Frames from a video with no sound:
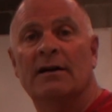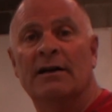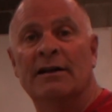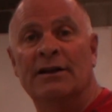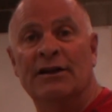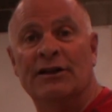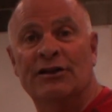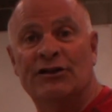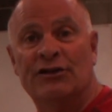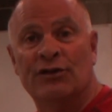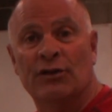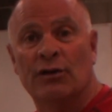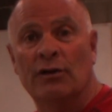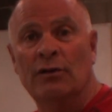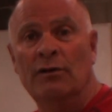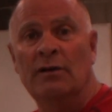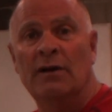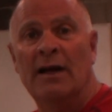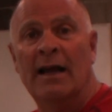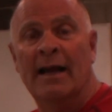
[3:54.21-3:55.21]

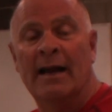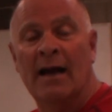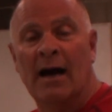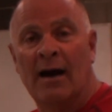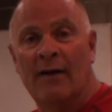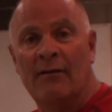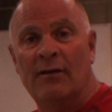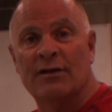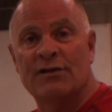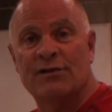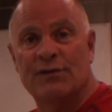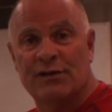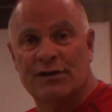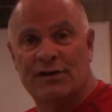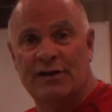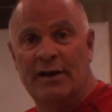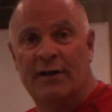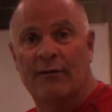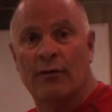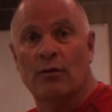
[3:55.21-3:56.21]
initial and obvious
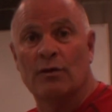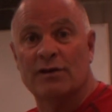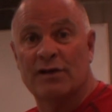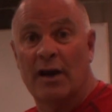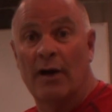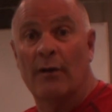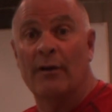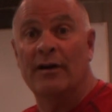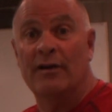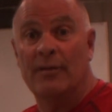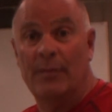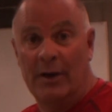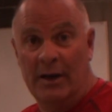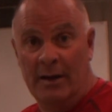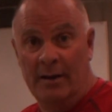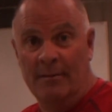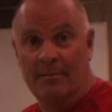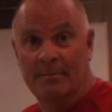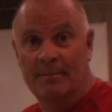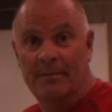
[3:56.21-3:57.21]
receiver was going to be.
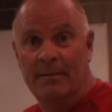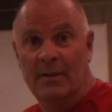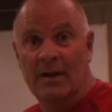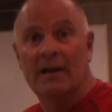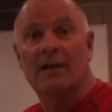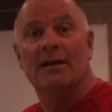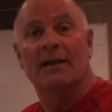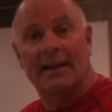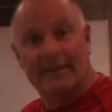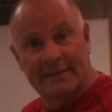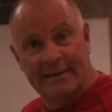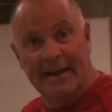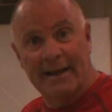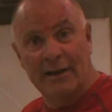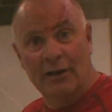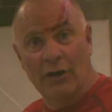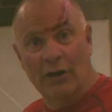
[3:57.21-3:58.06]
Let's take a